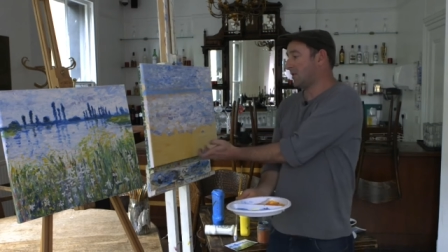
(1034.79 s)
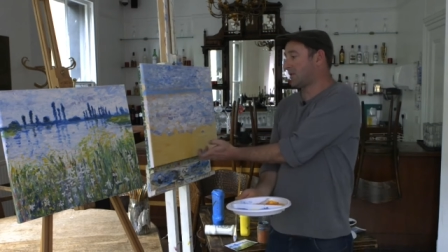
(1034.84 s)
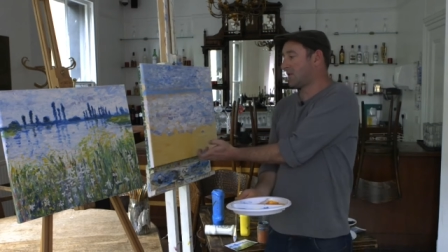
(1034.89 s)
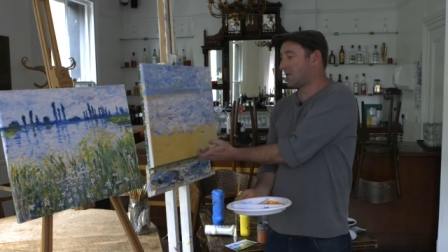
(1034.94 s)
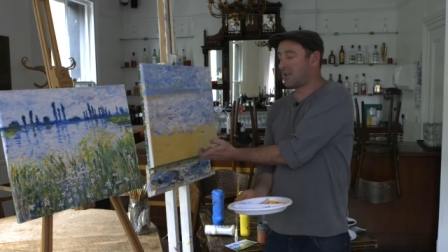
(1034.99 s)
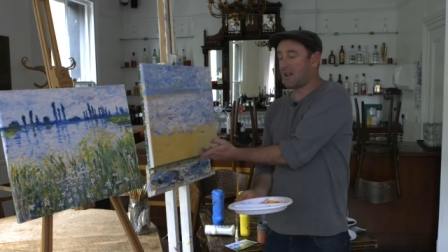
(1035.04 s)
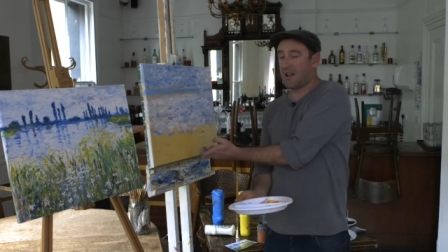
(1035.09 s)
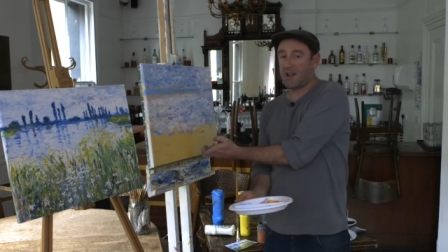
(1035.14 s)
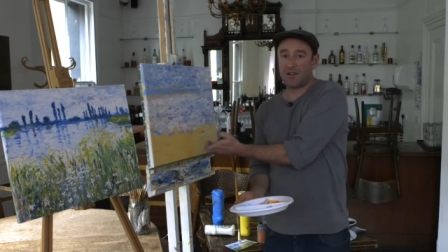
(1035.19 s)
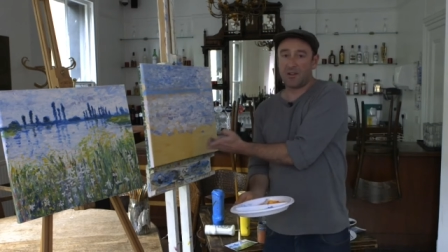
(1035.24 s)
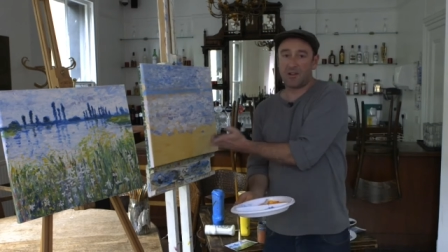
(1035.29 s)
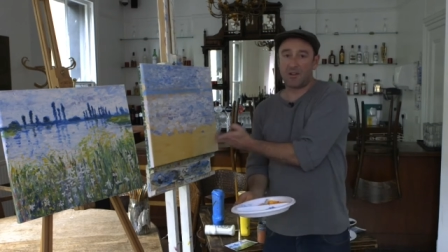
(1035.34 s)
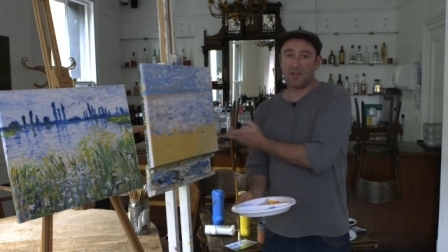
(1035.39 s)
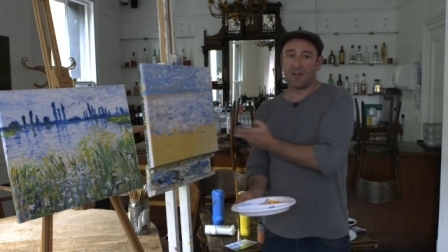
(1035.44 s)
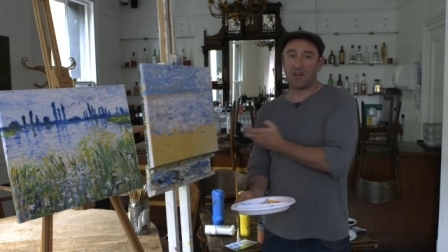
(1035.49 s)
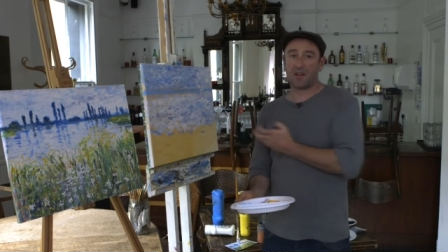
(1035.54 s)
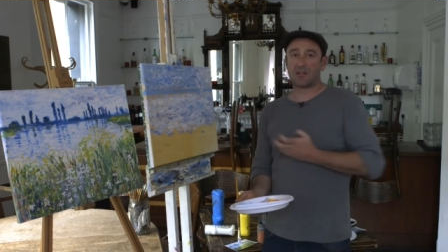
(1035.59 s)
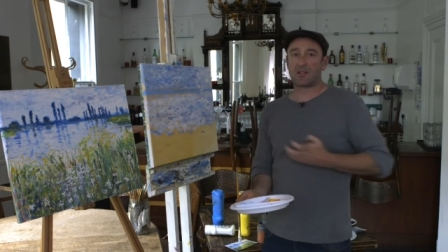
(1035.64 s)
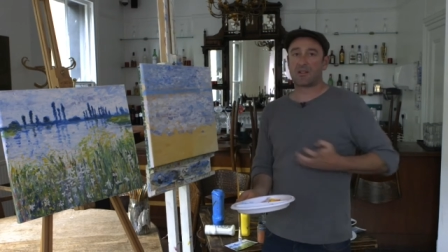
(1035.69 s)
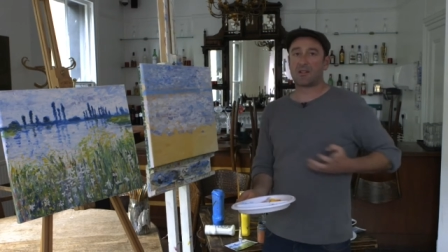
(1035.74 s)
to get
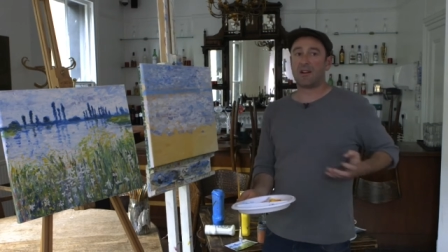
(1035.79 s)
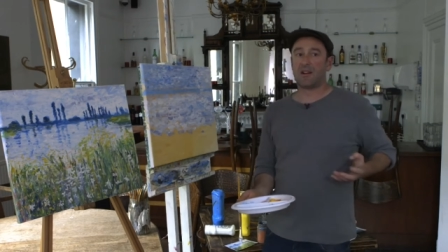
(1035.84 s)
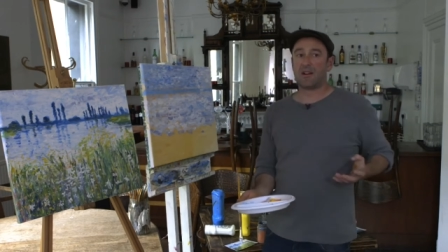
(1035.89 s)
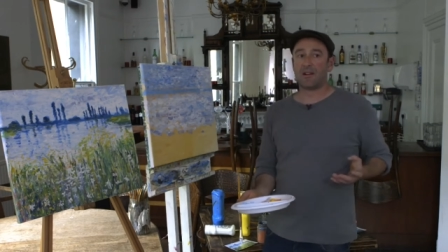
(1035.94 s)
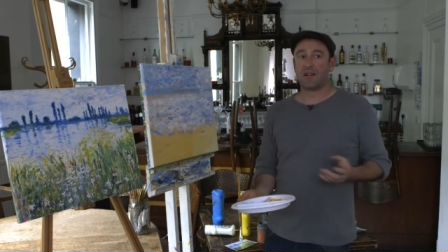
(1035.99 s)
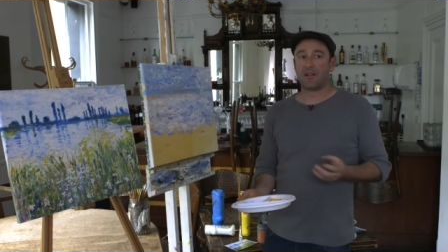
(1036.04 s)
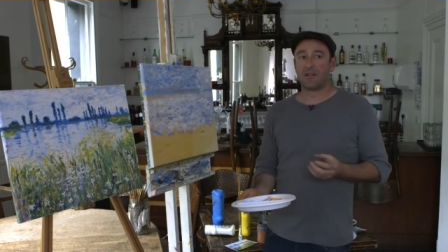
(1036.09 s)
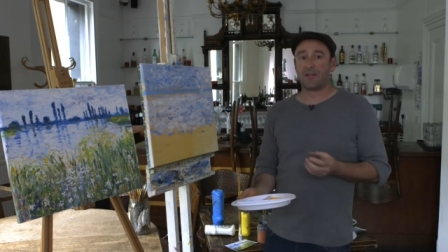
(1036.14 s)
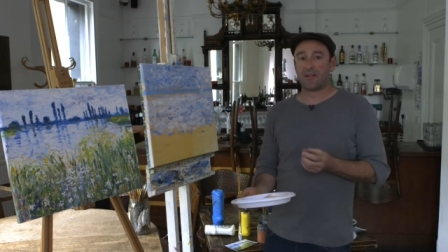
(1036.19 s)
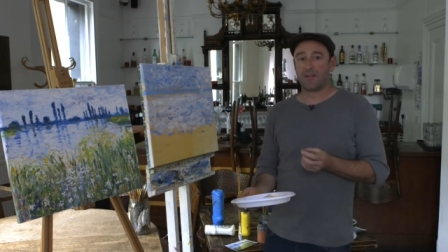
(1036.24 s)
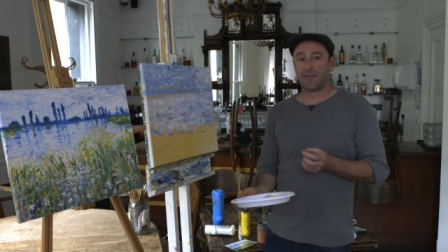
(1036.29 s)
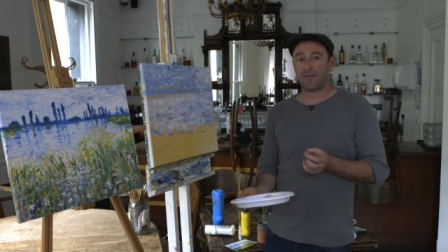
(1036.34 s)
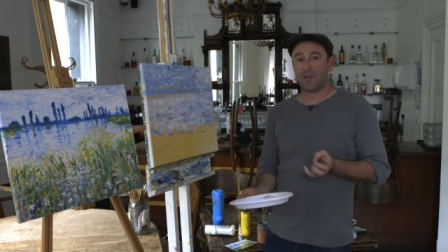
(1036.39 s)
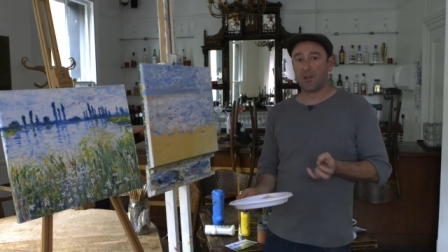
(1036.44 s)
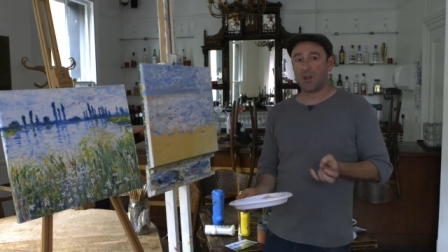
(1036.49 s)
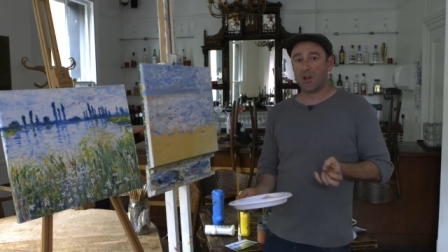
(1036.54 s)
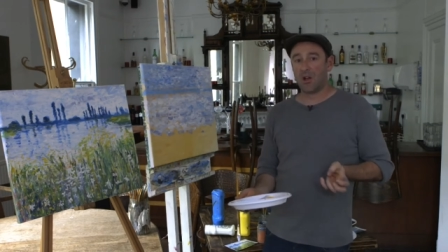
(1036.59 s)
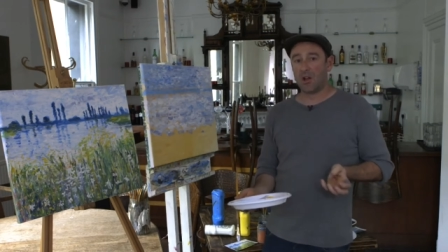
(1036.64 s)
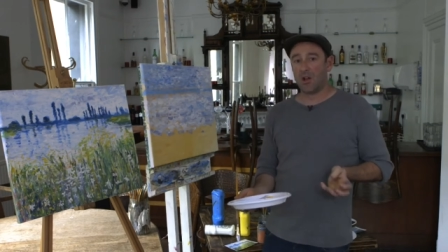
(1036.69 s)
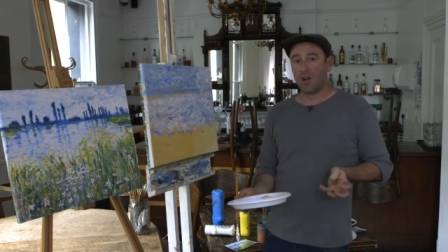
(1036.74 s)
another kind of
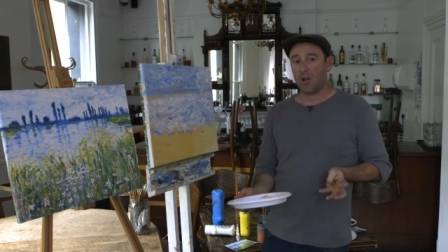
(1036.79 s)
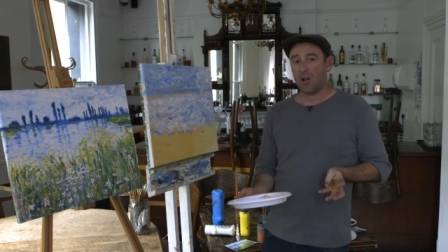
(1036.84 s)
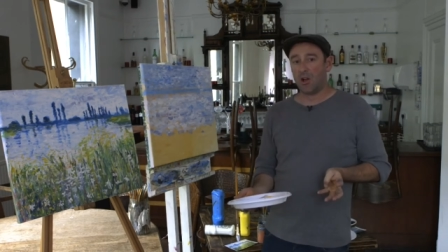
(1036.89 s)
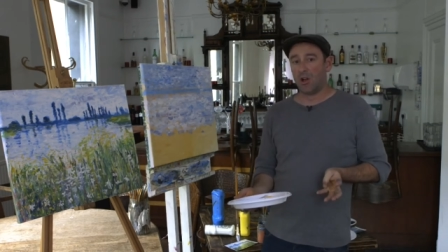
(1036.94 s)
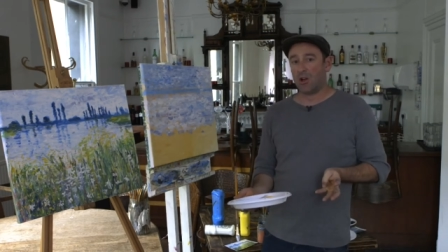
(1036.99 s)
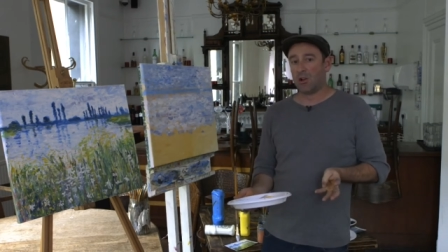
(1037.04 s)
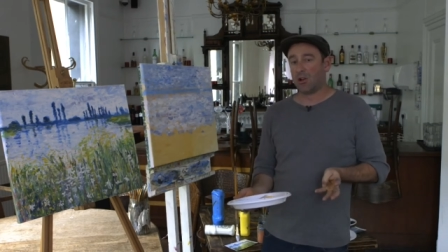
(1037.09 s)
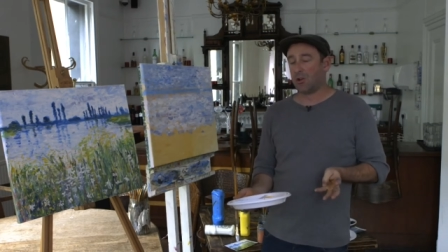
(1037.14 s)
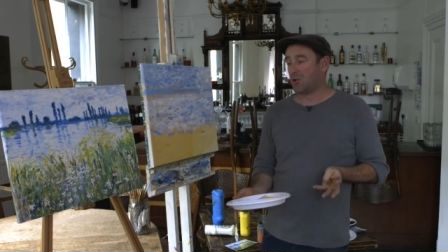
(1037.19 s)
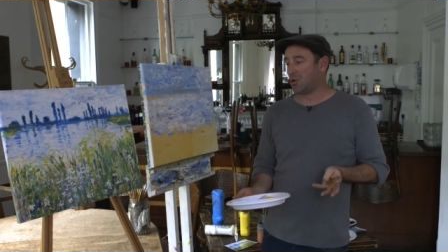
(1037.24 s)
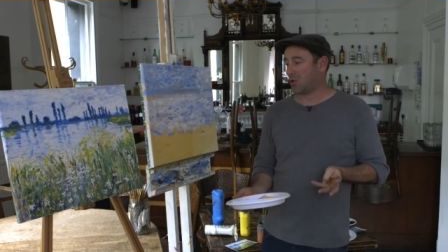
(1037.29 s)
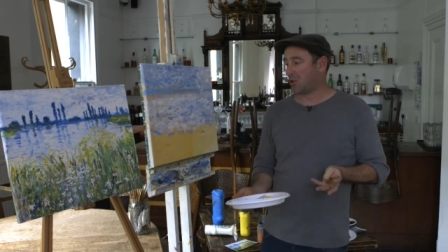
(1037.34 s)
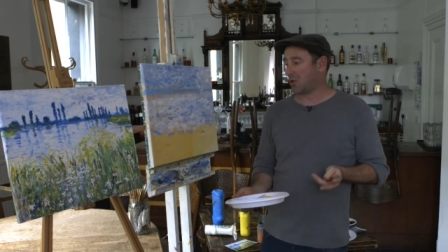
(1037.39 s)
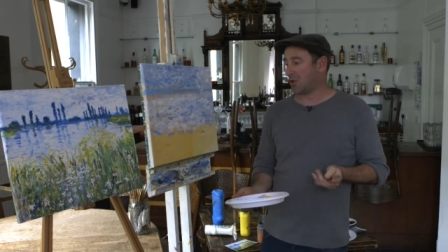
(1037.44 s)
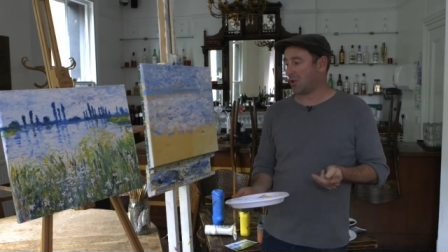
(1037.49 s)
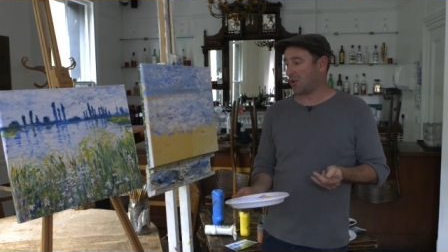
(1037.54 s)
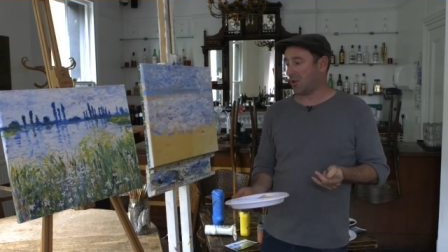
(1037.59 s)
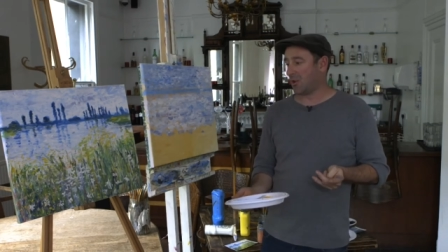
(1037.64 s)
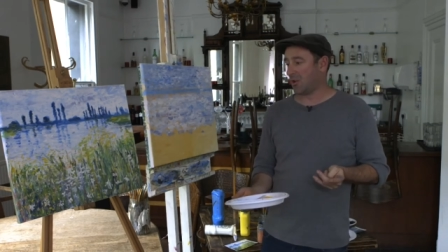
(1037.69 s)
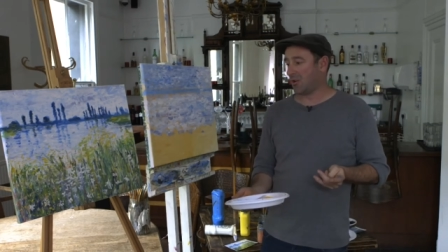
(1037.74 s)

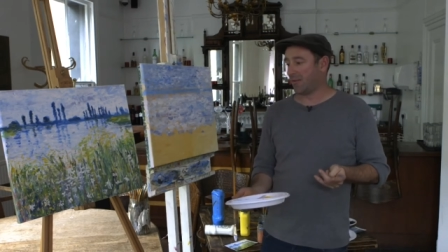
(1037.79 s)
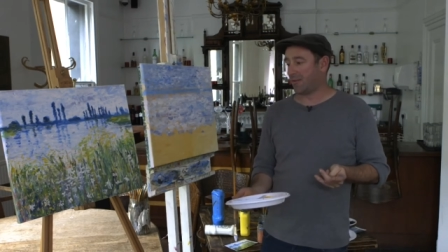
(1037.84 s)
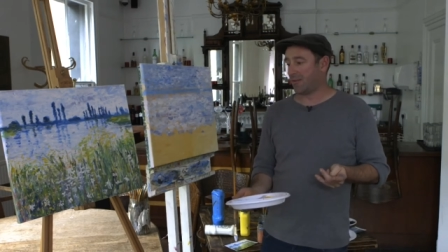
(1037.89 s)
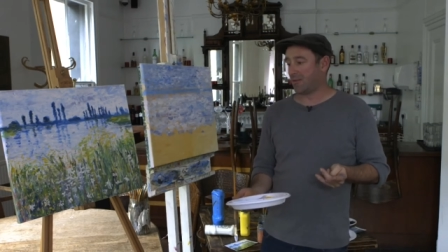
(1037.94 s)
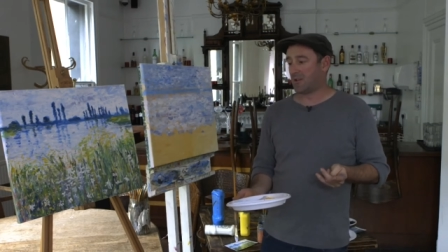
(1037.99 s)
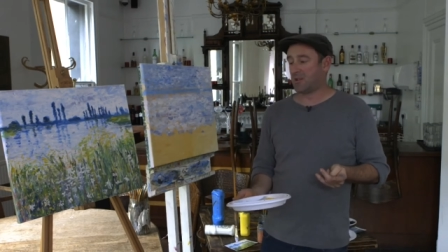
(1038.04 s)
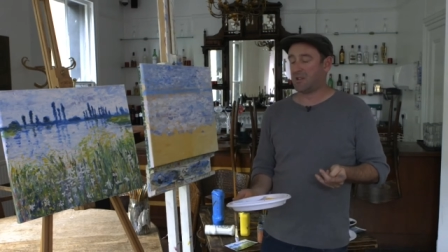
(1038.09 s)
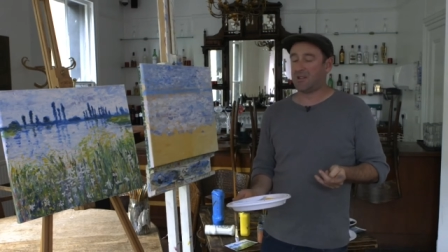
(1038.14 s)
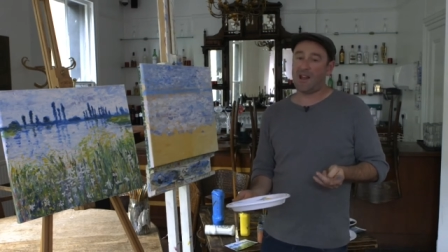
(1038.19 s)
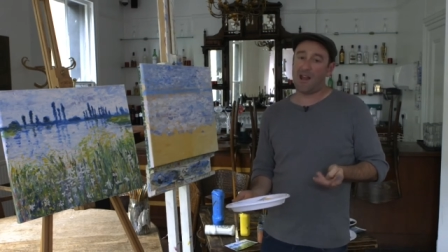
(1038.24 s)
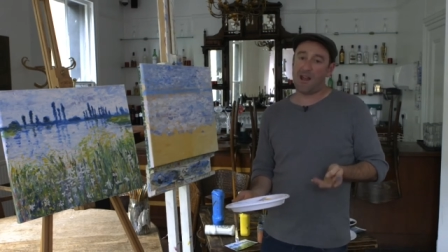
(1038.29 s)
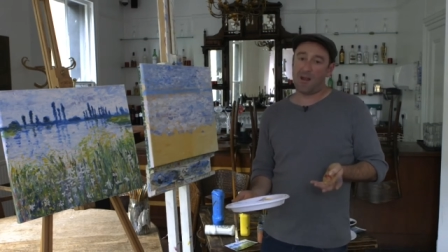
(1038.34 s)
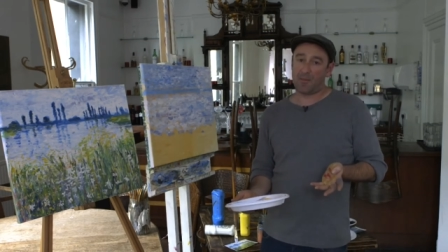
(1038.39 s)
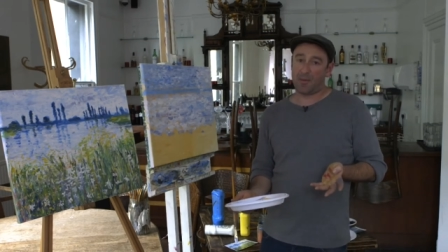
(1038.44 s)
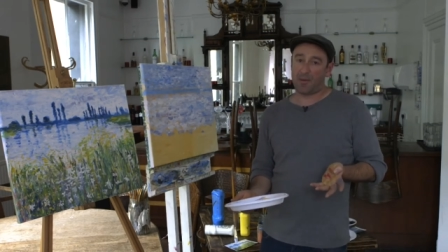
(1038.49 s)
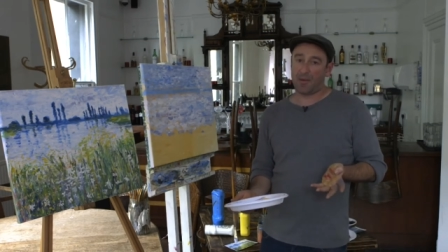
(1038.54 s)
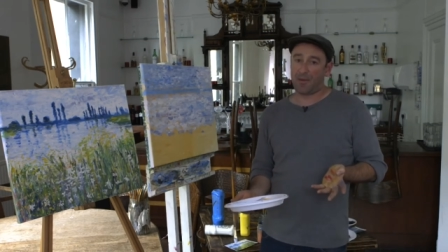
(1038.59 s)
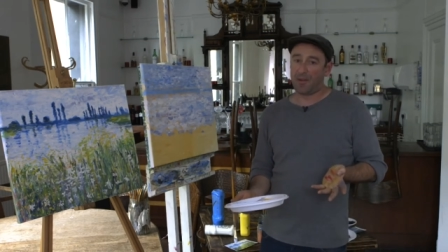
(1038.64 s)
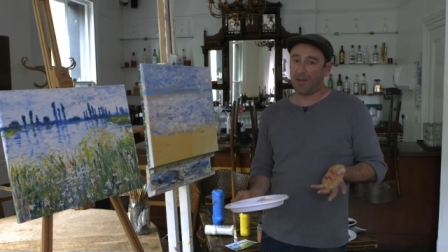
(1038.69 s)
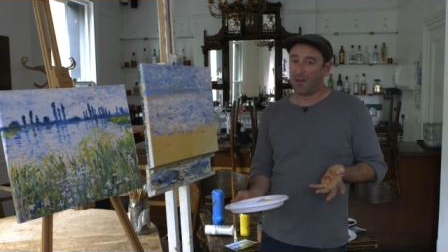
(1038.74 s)
illusion of
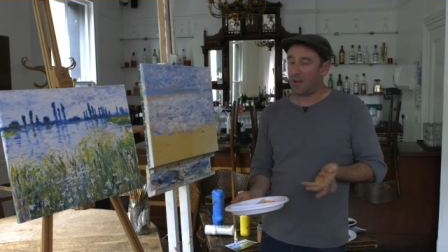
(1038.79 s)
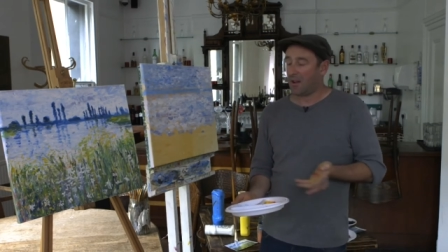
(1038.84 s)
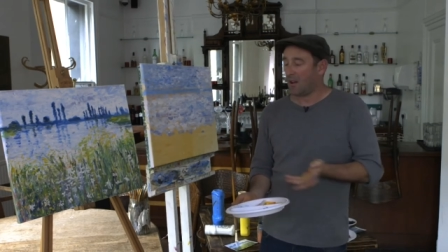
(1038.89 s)
depth,